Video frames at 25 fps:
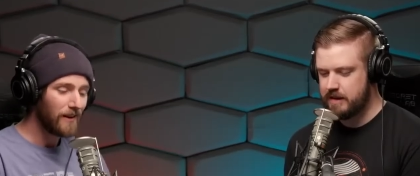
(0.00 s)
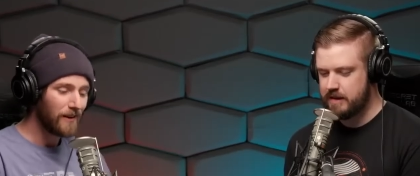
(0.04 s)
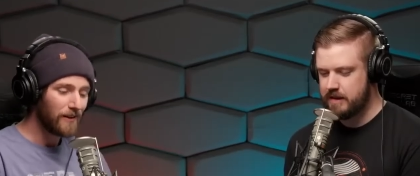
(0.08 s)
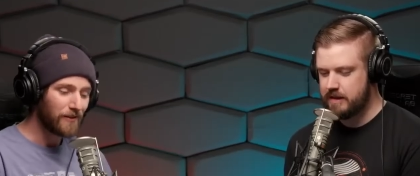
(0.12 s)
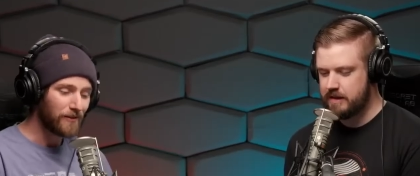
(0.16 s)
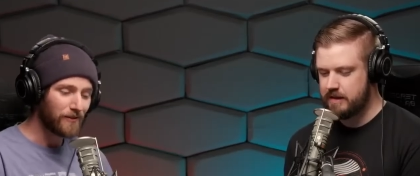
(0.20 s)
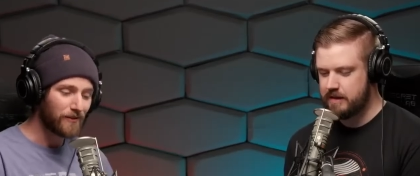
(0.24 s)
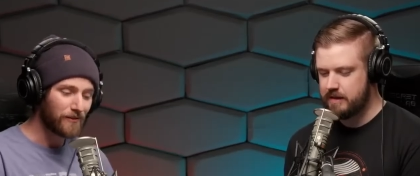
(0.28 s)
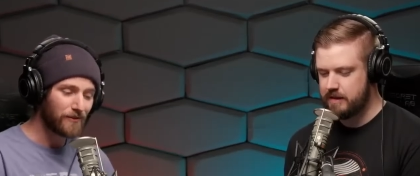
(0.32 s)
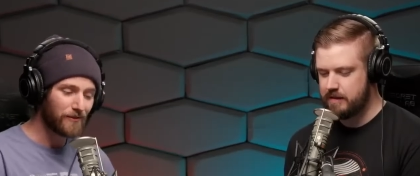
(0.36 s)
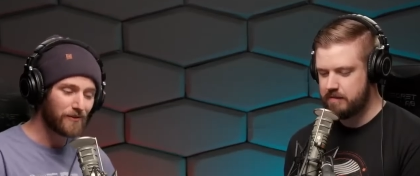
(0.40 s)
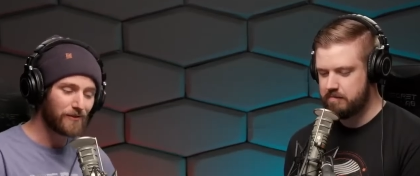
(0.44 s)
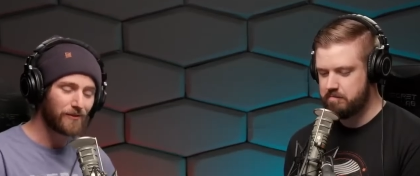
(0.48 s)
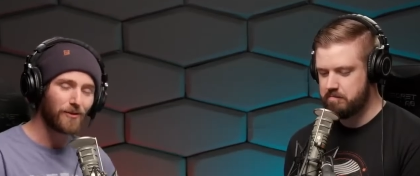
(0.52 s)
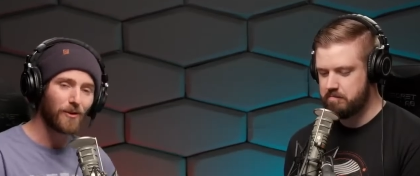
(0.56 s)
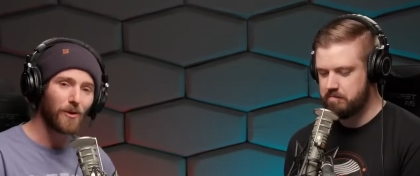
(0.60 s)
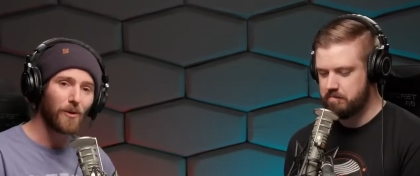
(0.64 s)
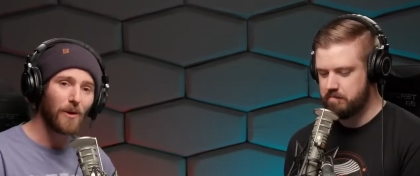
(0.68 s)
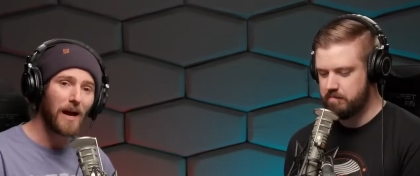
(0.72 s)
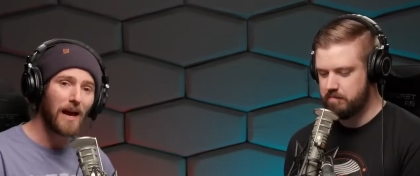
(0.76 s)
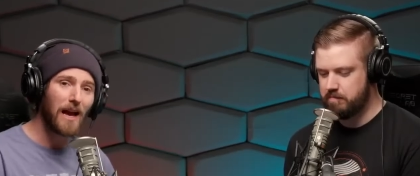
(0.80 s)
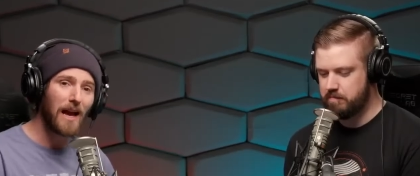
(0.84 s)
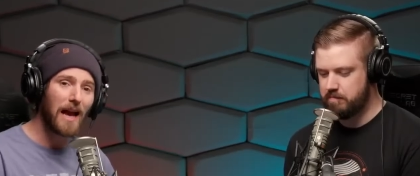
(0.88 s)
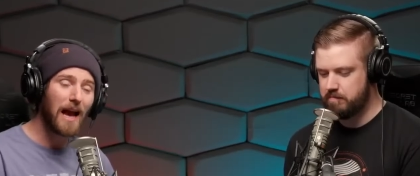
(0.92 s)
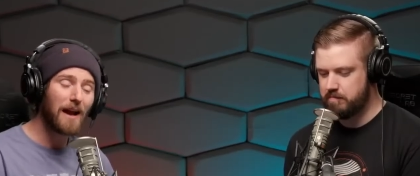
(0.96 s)

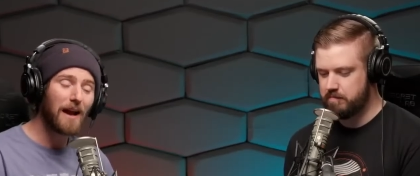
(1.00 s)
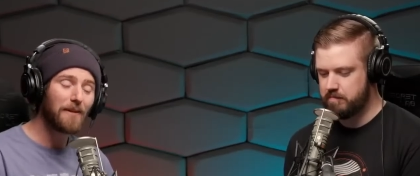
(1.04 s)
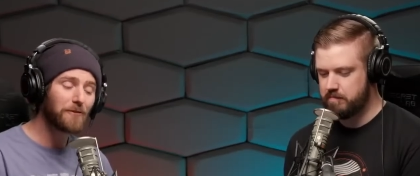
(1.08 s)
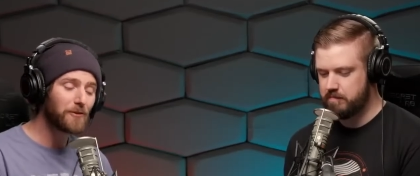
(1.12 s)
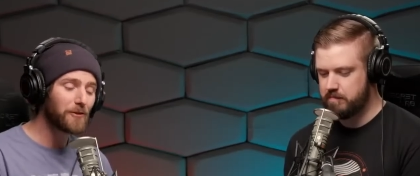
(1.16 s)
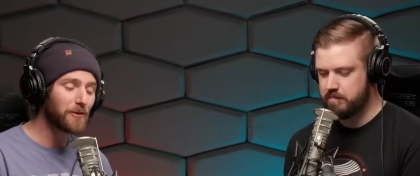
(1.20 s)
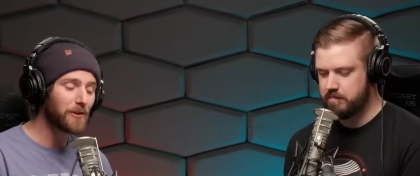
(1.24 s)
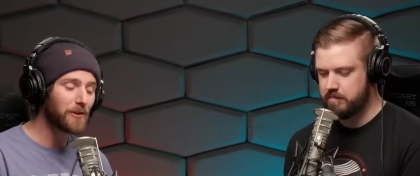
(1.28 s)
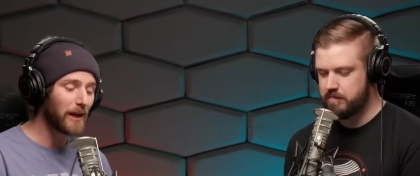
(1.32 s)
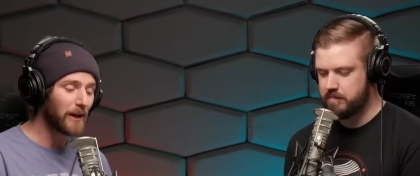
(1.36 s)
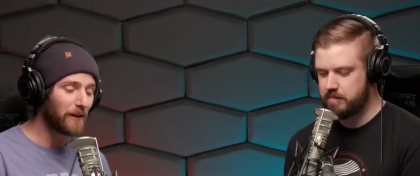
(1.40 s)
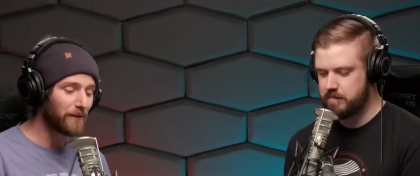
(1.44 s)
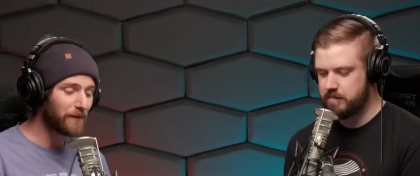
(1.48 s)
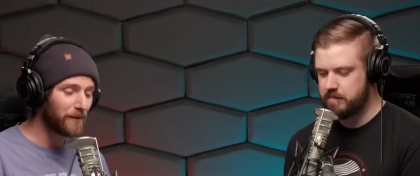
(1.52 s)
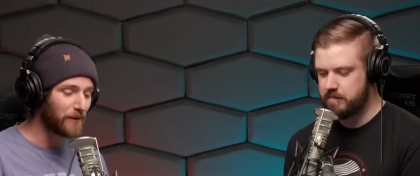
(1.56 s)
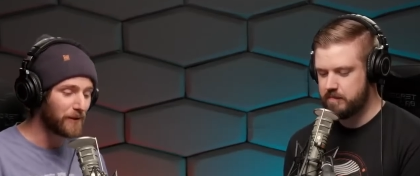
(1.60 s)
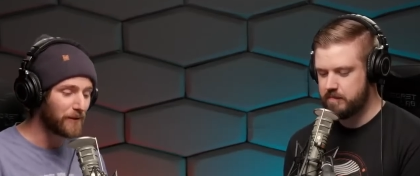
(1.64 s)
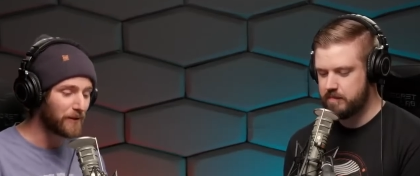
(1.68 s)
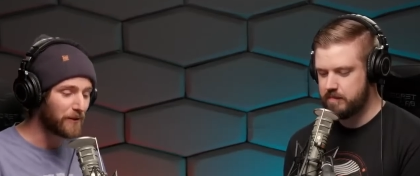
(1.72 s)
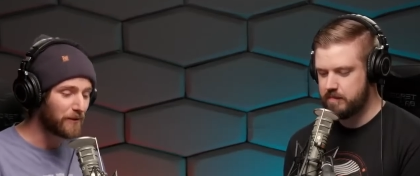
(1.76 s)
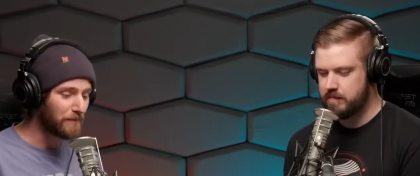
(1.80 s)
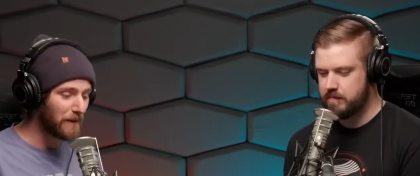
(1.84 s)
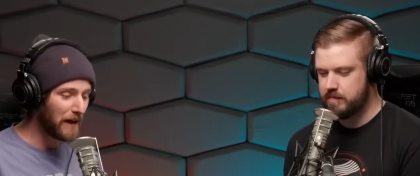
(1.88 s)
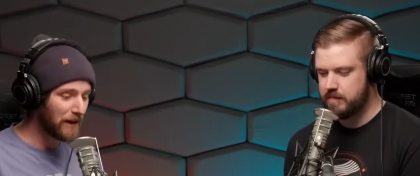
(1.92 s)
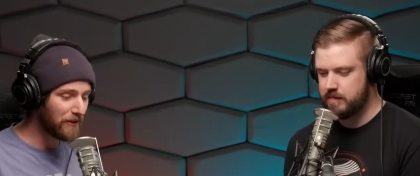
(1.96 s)
Speaker 1: So, hmm. after careful
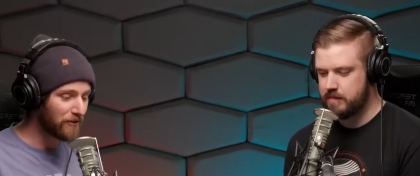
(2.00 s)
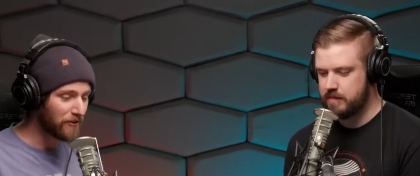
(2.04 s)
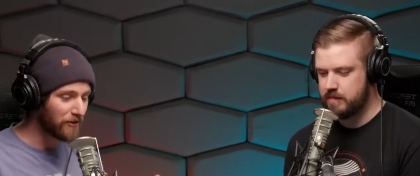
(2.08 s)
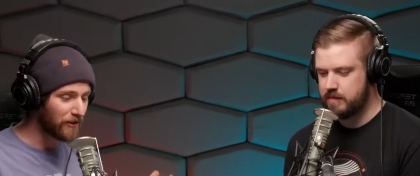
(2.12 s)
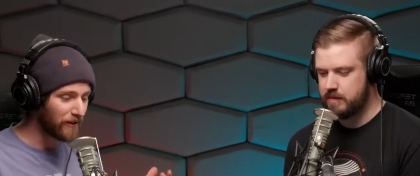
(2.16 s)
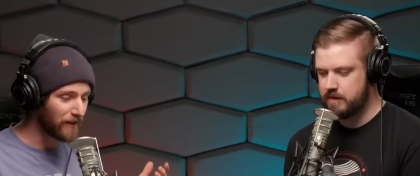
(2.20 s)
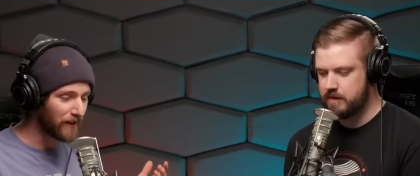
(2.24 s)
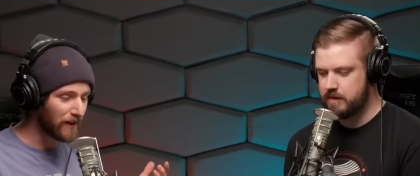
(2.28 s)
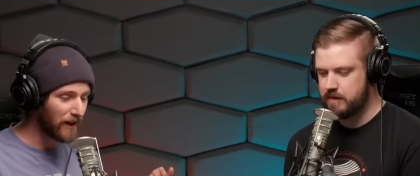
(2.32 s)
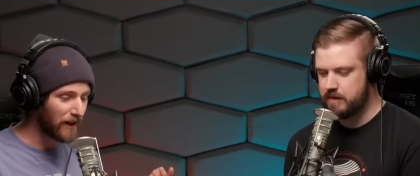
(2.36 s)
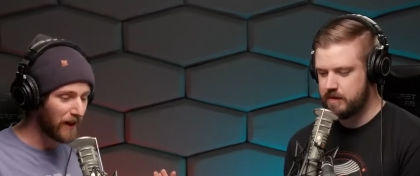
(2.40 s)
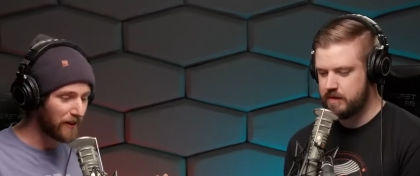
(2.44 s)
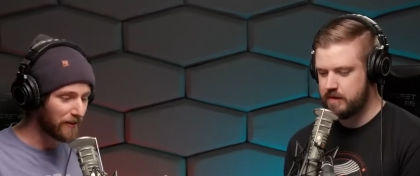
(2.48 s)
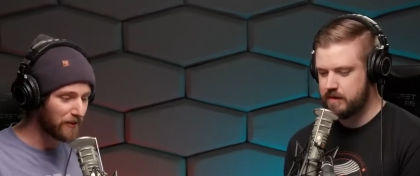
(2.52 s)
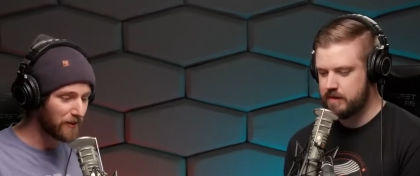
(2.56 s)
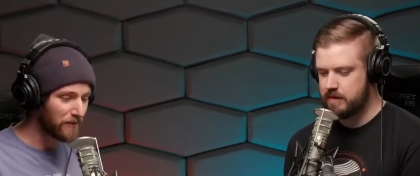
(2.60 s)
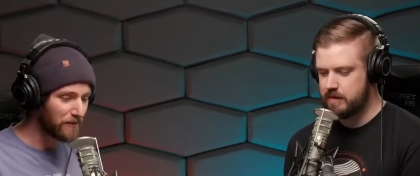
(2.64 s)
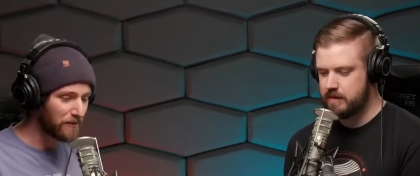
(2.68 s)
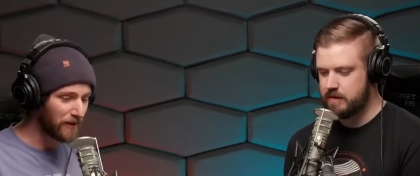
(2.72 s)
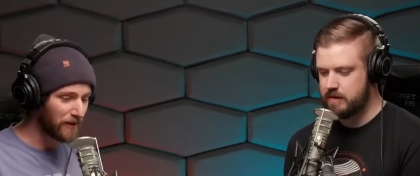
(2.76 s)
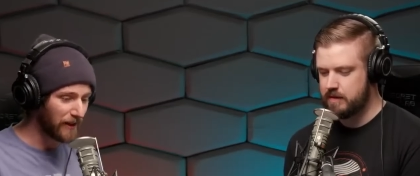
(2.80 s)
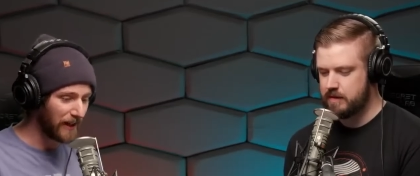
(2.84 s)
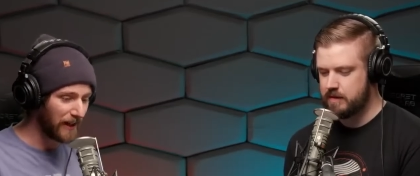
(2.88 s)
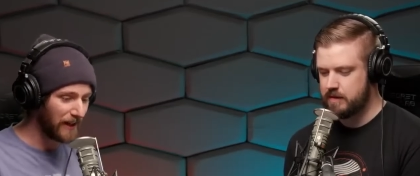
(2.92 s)
inspection, the customs